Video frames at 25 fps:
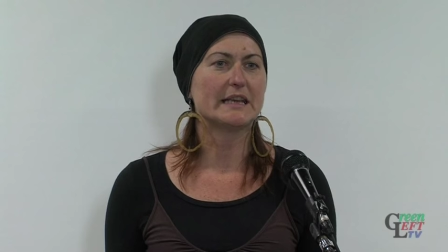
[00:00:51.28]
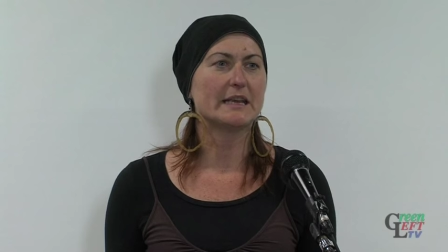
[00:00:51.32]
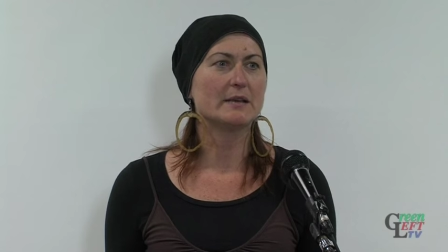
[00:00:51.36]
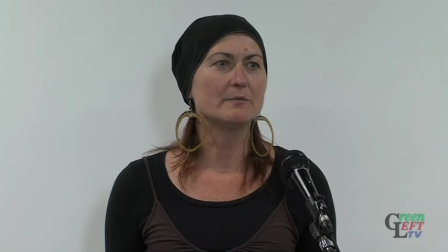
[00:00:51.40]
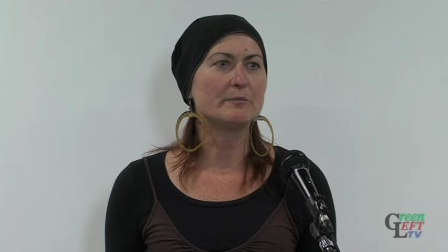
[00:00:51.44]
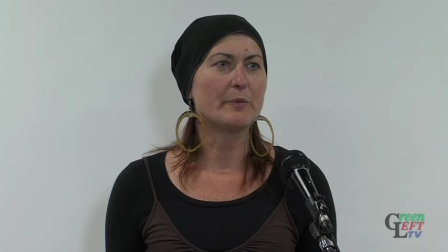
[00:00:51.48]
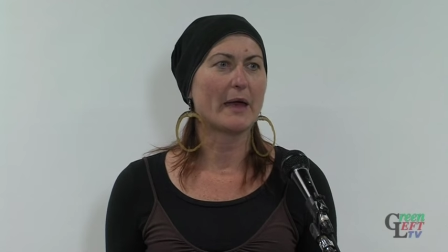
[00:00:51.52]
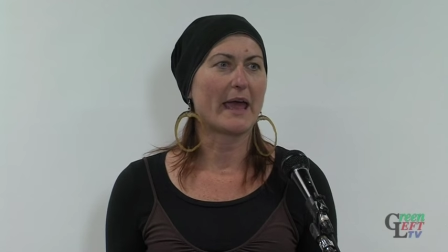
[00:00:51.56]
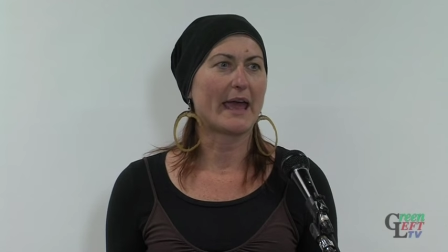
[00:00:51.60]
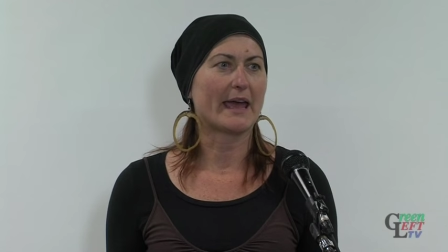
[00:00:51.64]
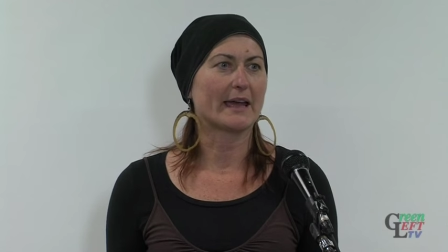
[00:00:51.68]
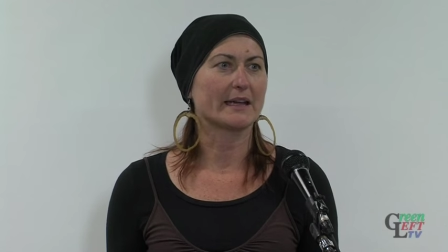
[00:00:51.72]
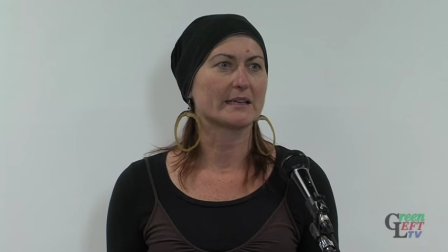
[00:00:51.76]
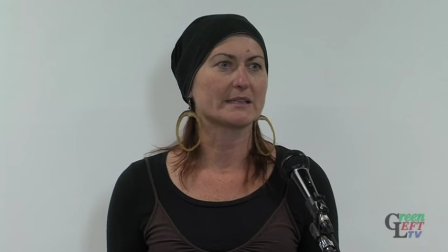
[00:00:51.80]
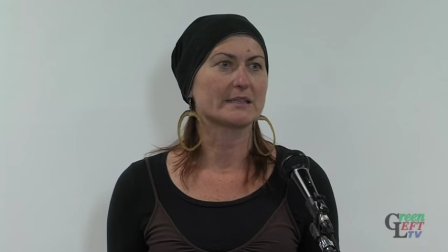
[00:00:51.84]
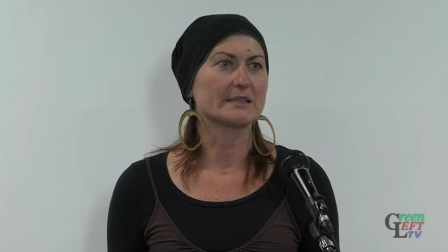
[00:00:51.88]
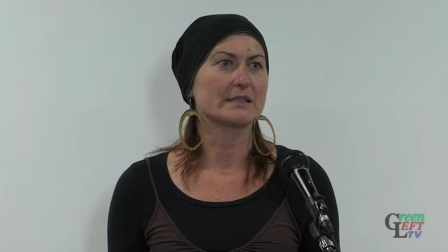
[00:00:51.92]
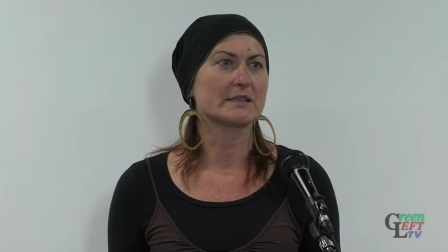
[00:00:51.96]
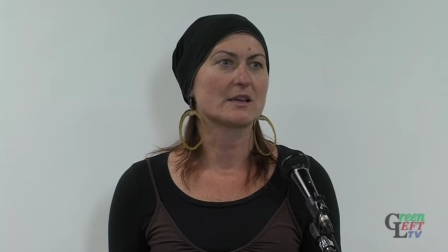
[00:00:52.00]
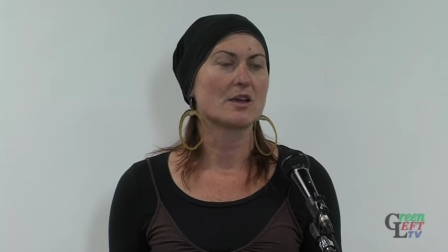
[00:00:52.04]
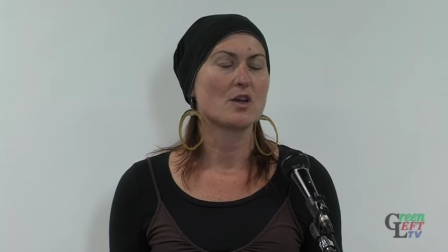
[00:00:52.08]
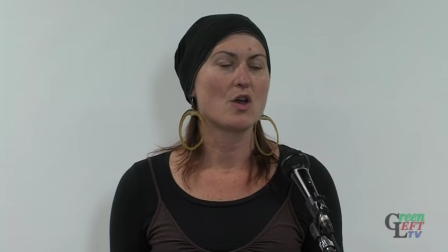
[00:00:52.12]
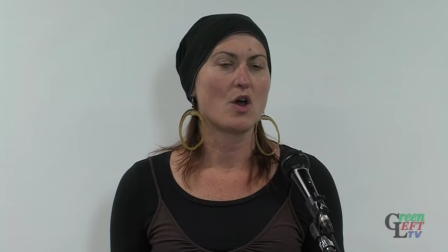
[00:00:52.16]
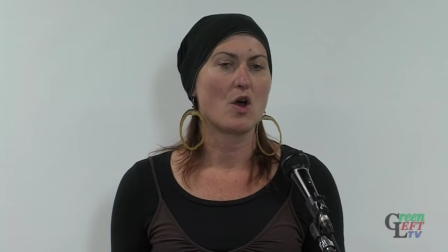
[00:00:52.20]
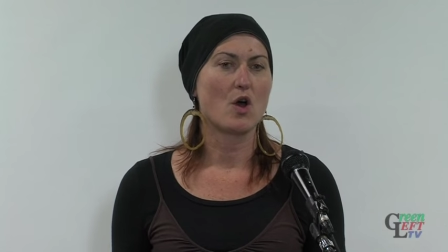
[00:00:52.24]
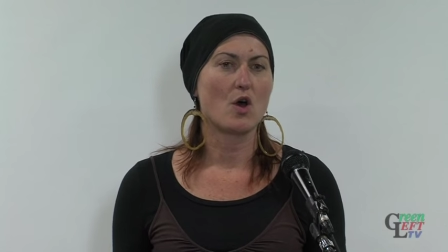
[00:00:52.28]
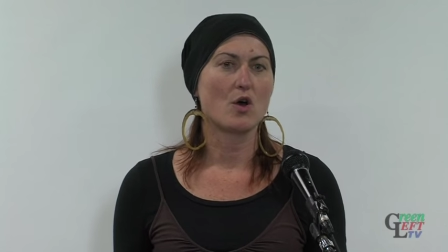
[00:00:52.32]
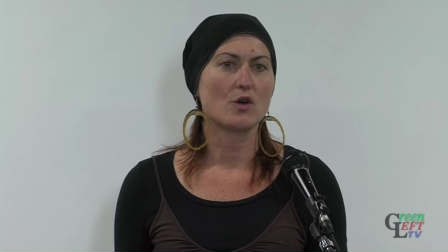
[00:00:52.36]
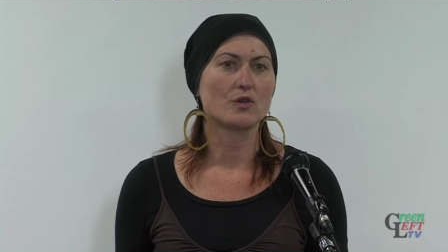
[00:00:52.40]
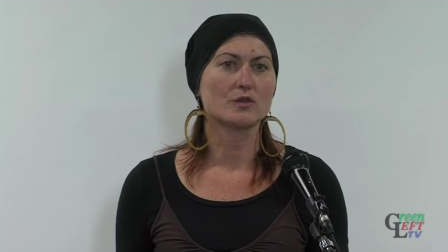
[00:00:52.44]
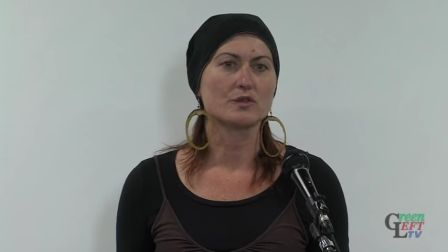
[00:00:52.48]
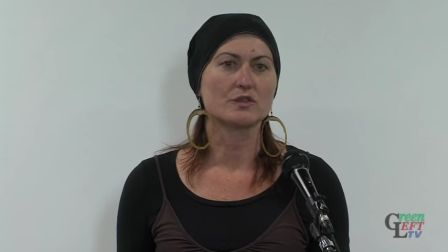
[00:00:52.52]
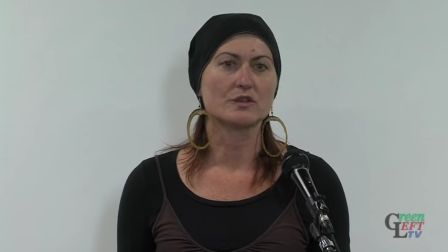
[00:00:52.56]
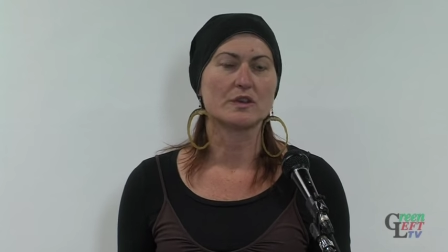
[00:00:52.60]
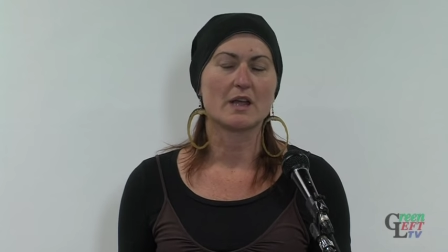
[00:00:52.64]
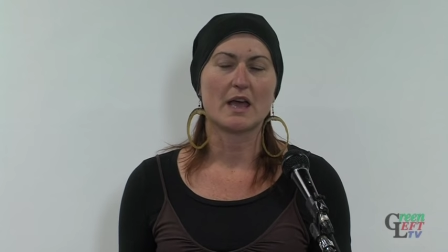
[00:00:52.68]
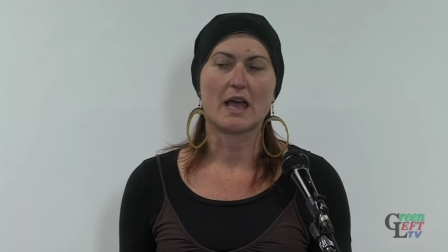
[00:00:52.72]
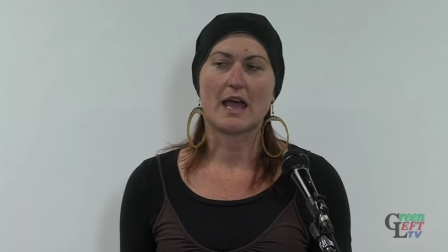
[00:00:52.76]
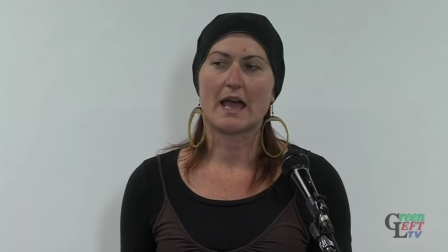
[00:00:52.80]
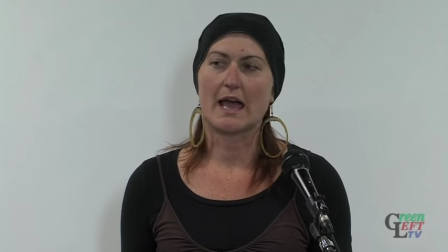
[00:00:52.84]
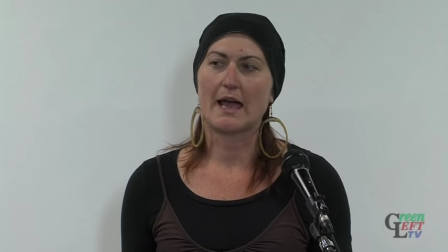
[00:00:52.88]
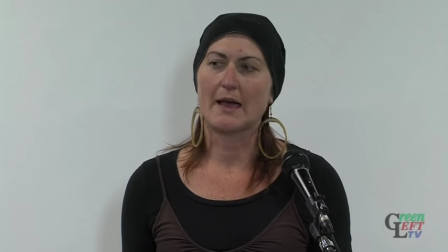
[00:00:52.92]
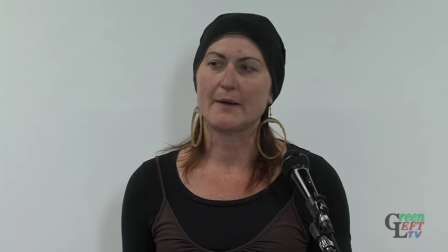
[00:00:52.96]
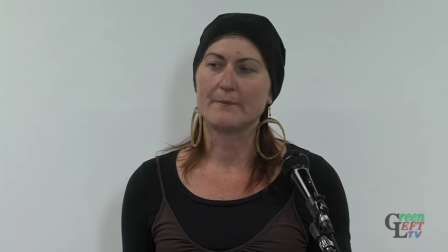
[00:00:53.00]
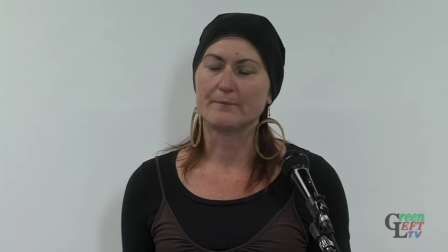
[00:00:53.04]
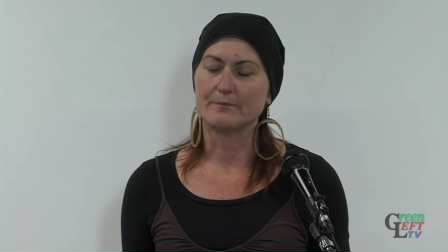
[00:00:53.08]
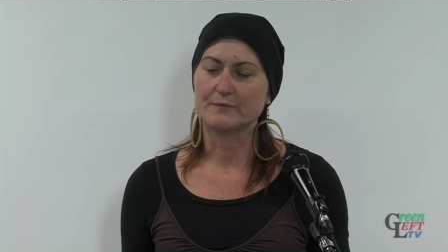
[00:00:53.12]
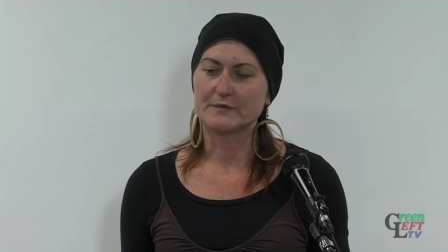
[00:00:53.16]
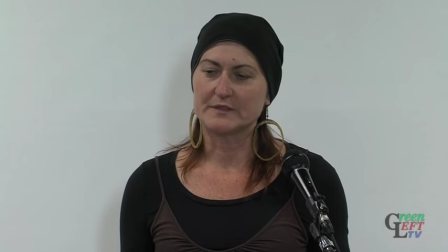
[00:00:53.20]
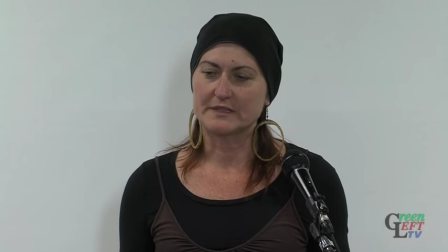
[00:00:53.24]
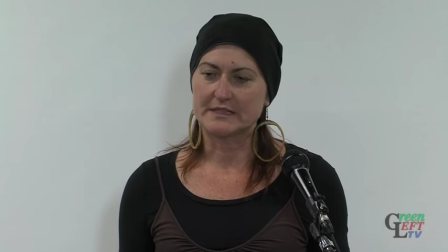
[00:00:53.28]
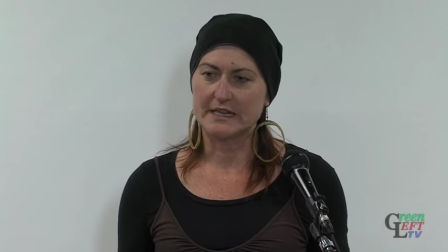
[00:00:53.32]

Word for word: impact on um,